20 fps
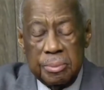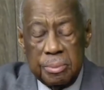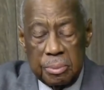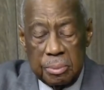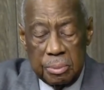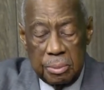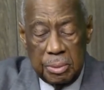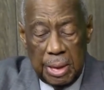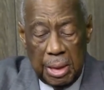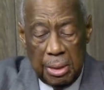
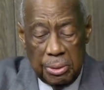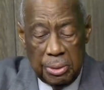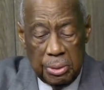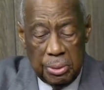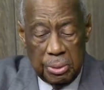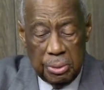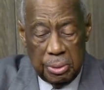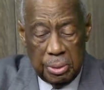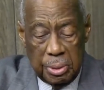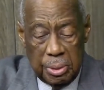Now
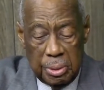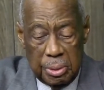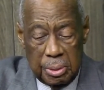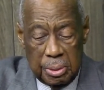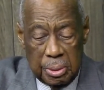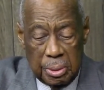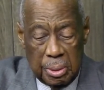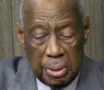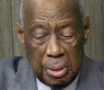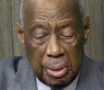you're
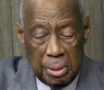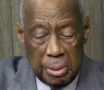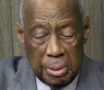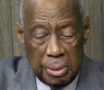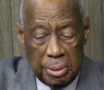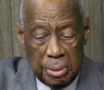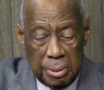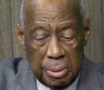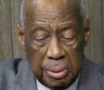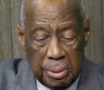on
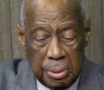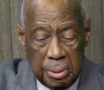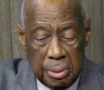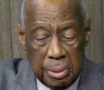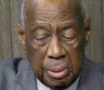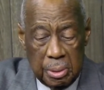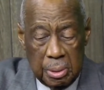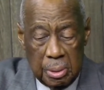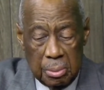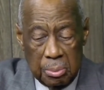a
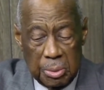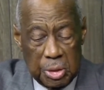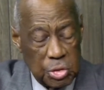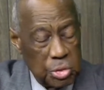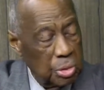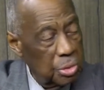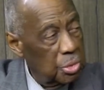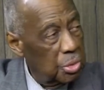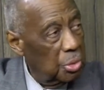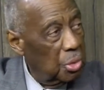
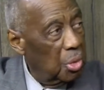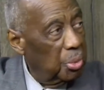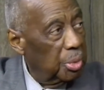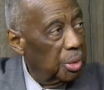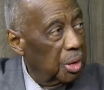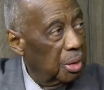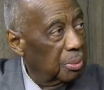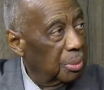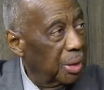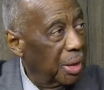mission to open
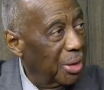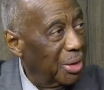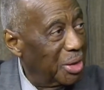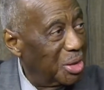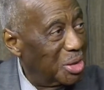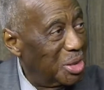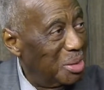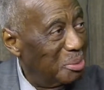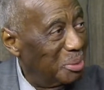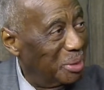up Harriet
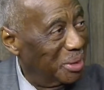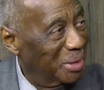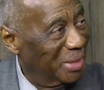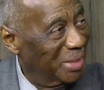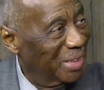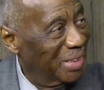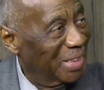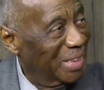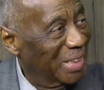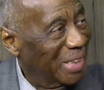Tubman.
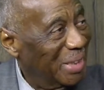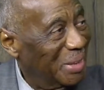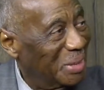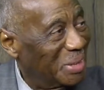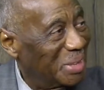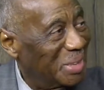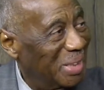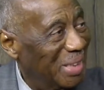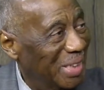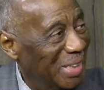
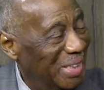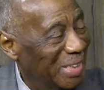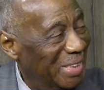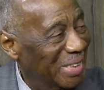Understand?